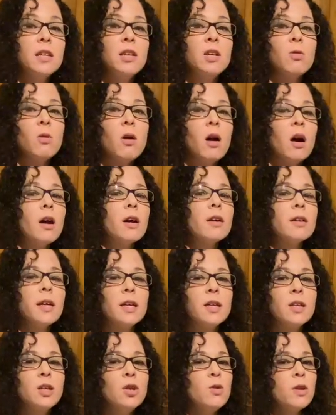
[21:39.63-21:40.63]
you are,
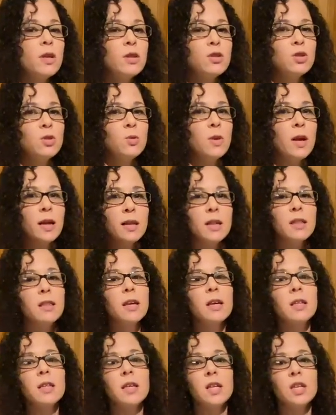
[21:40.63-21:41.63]
like you can do
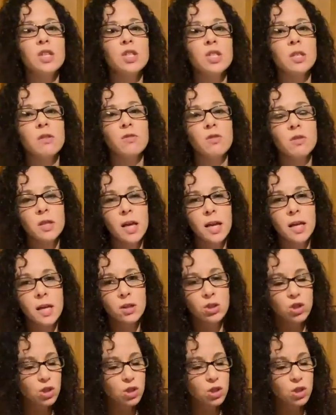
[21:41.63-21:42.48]
anything in the kitchen if you like it,